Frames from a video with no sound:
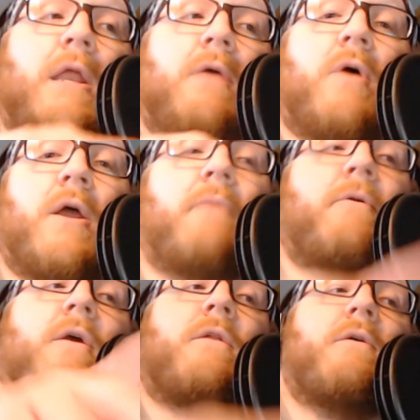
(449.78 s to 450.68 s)
anyway, and I'd
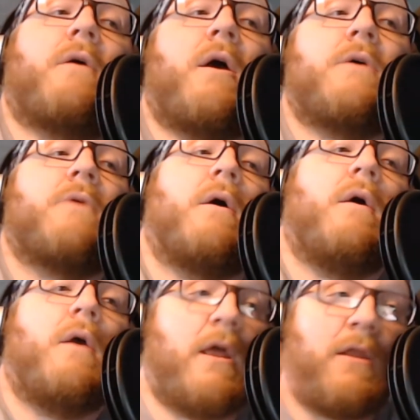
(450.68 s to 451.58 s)
be like, look, guys,
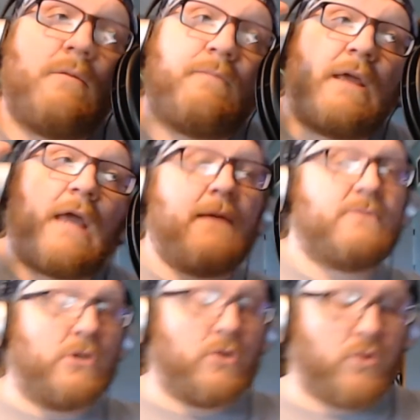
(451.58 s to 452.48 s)
and you'd be
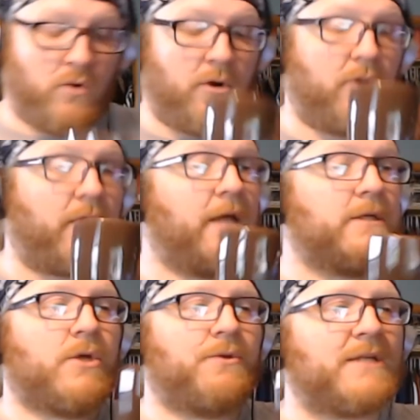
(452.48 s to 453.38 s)
games galore. Okay,
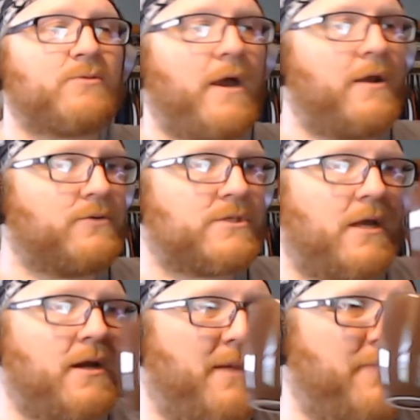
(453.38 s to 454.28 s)
so that's why I don't
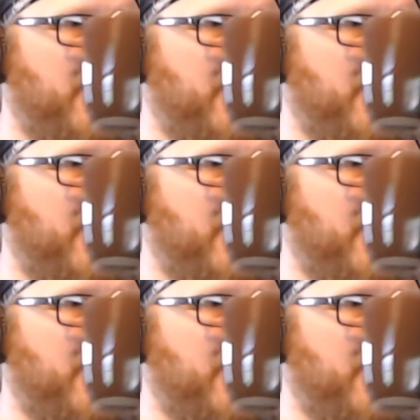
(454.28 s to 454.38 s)
set it up.